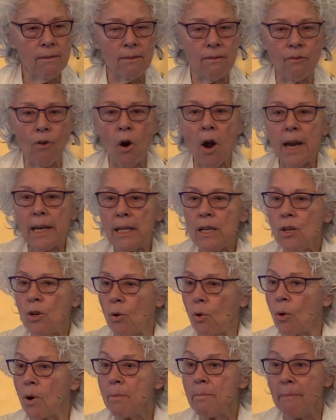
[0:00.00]

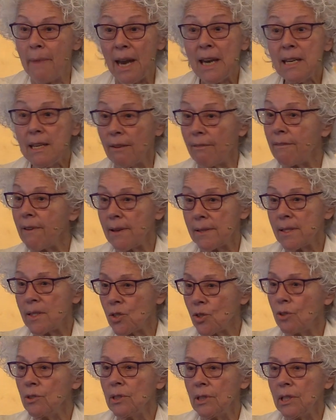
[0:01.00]
Vani or many of us,
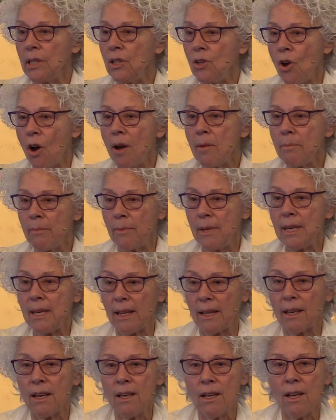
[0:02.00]
certainly not
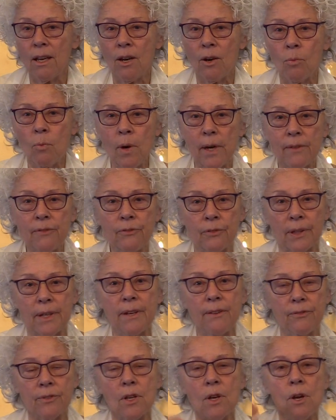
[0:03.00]
me, would have
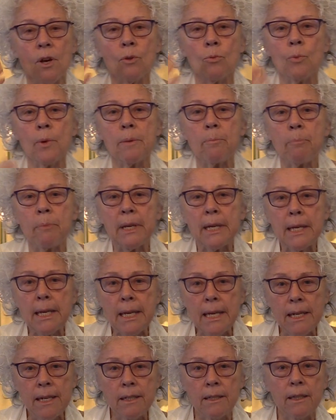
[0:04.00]
lived
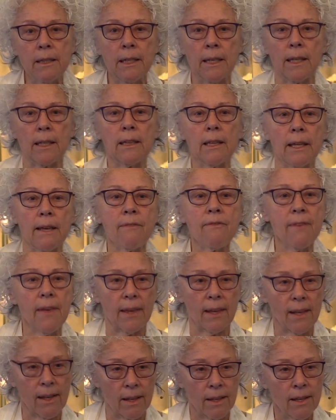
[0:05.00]
repeatedly
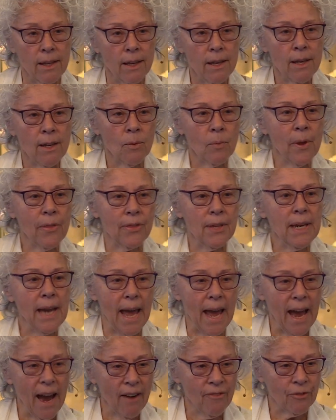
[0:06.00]
living with an
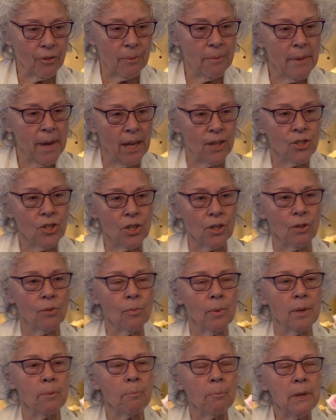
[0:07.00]

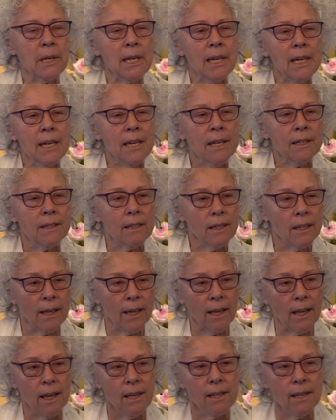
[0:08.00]
affirmation,
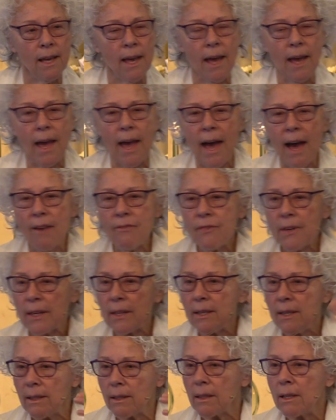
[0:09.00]
repeatedly
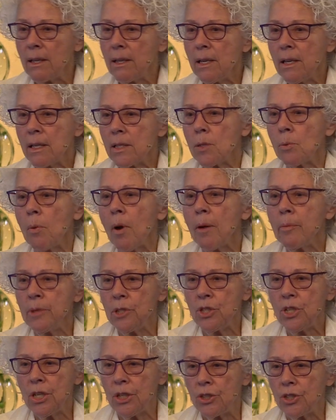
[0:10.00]
having
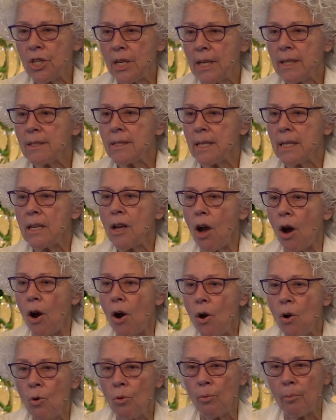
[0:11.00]
Swamiji chanting
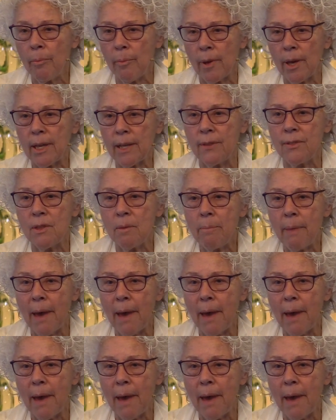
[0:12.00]
Om in the